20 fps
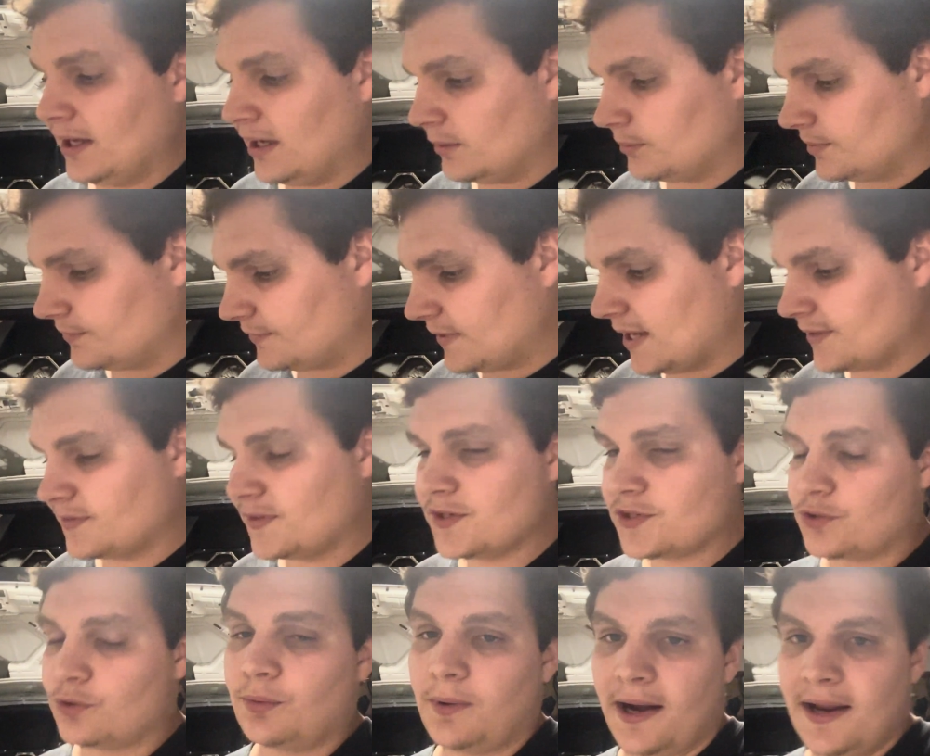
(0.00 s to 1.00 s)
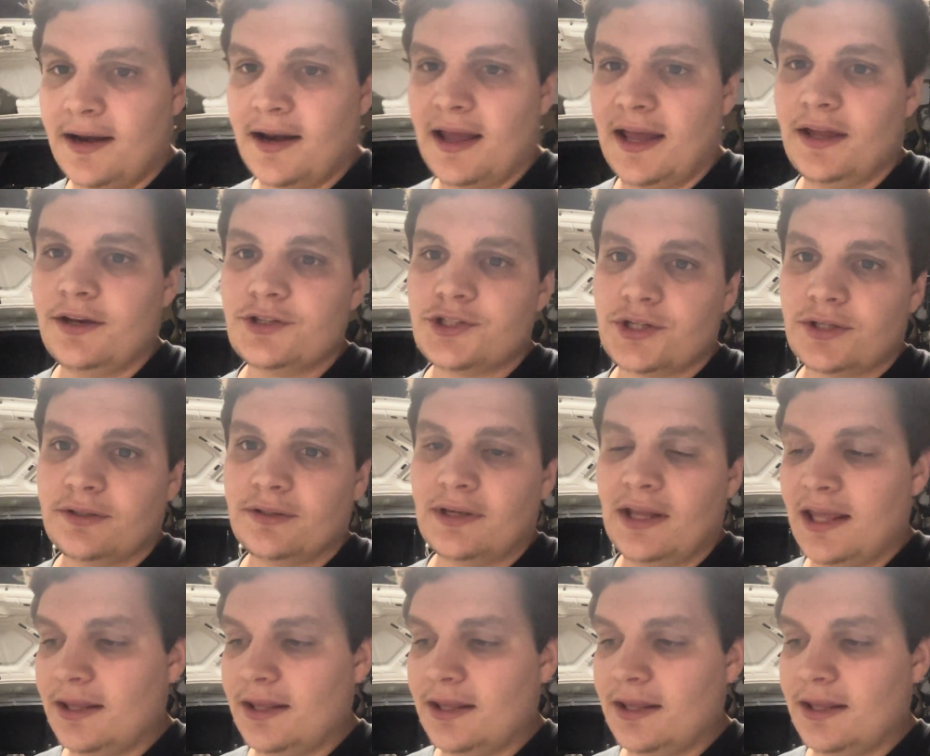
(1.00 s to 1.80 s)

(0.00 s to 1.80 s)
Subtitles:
We've got this great engine.